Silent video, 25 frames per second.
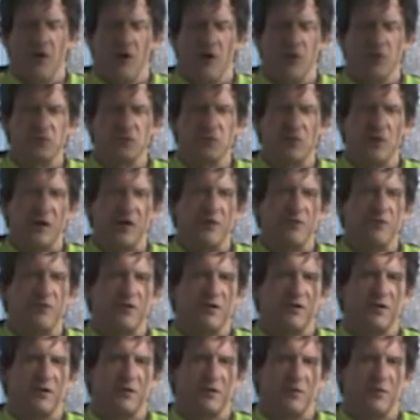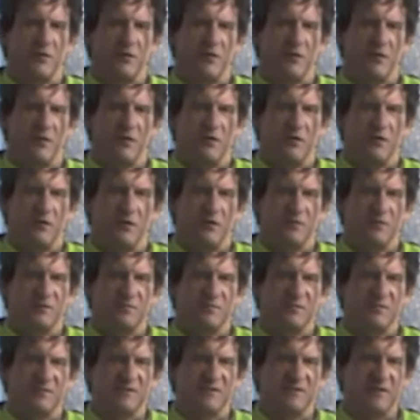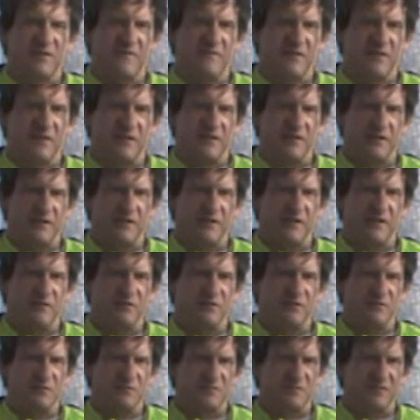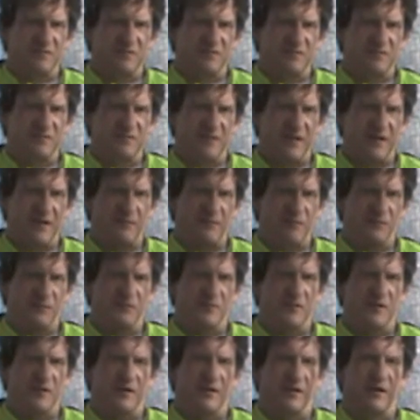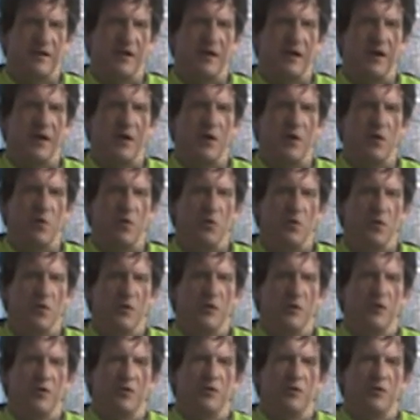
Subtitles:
Also, how you can, it gives you specific examples on how